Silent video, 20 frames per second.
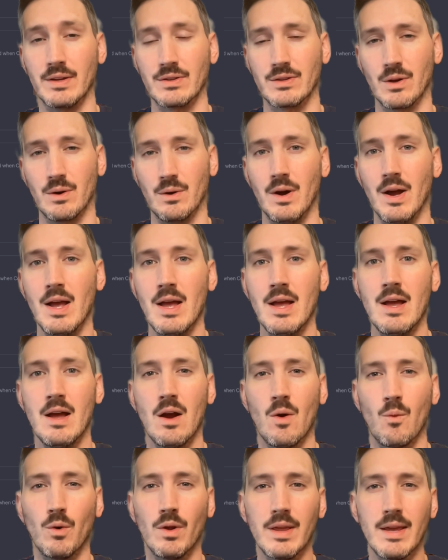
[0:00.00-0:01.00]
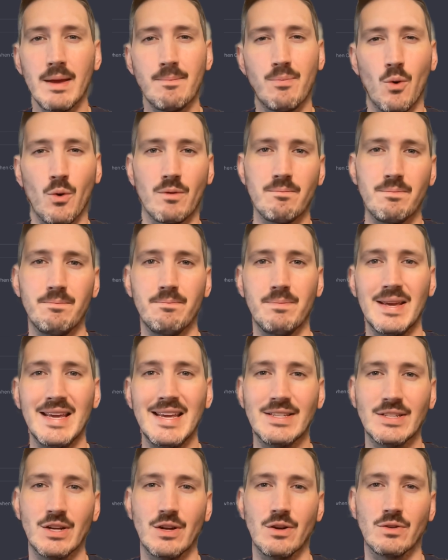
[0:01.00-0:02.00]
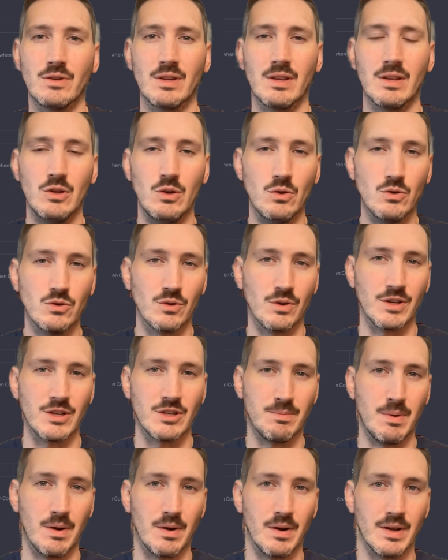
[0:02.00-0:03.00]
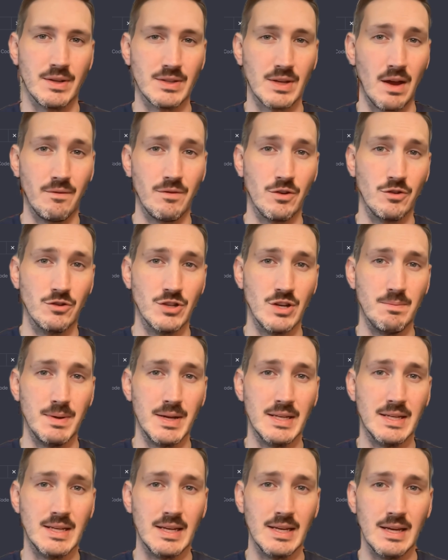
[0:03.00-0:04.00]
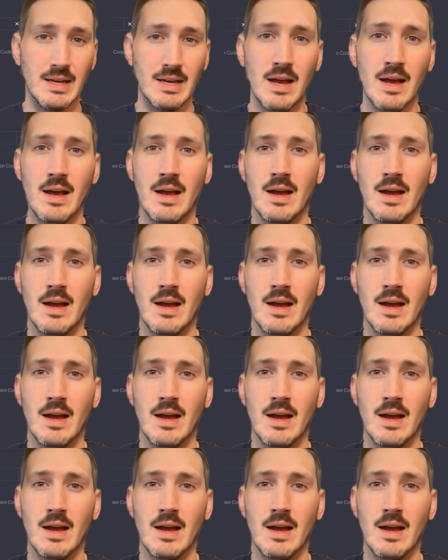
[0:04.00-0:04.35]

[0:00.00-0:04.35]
So really important piece here to the user experience of your GPT.